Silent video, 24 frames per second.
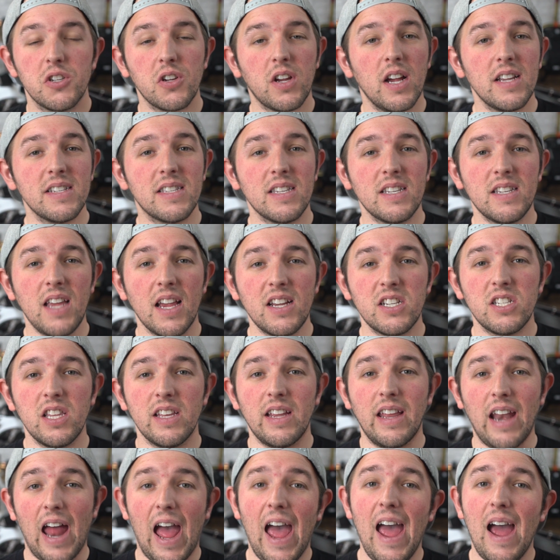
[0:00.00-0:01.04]
So guys, there's
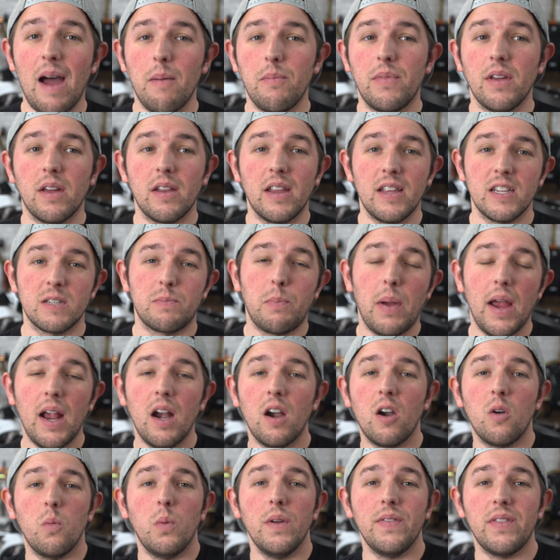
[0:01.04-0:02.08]
actually an app that is
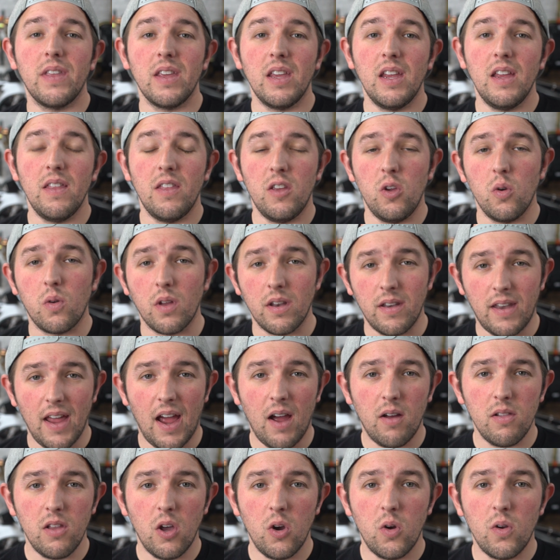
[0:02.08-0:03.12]
paired with the Yi that you can
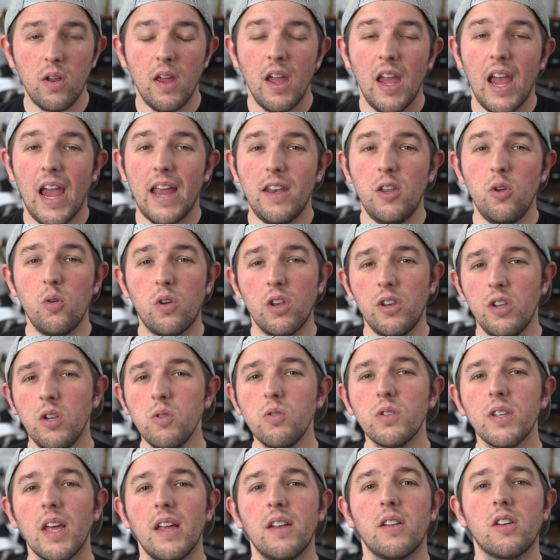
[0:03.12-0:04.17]
download, and you can
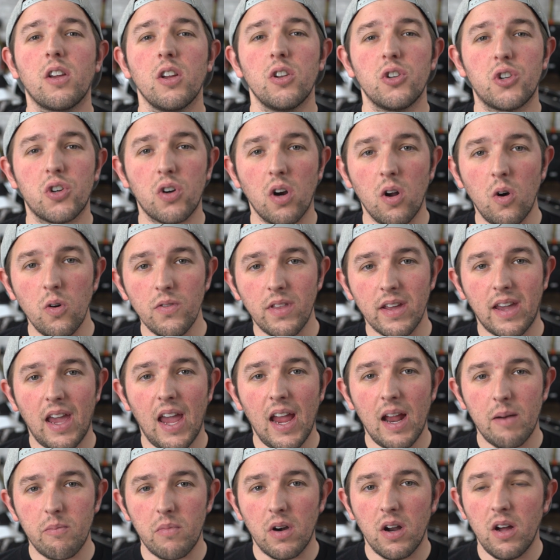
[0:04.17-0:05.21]
use that to control the
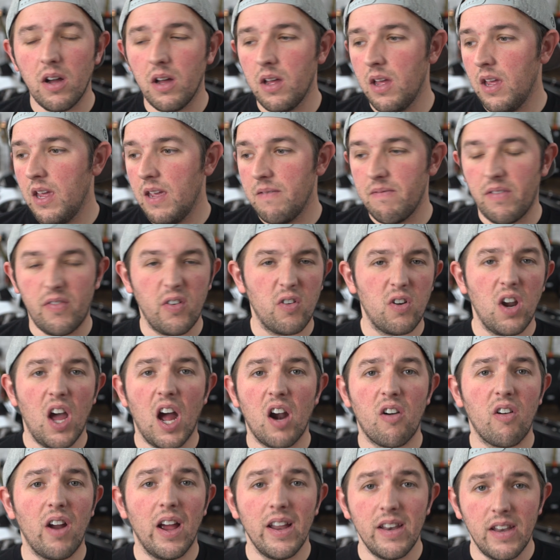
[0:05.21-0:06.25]
camera if you're
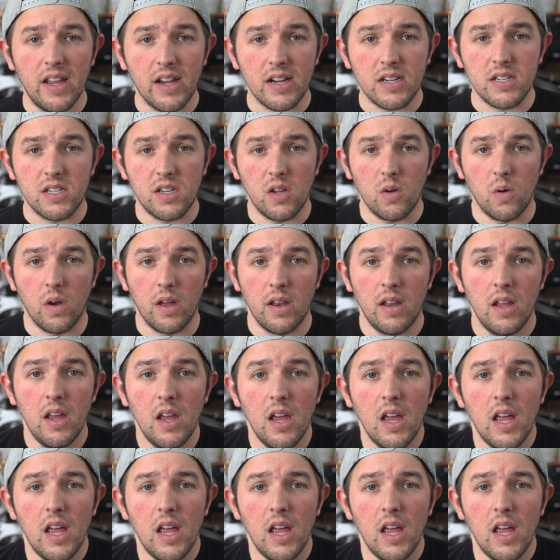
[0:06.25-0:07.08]
not right next to it.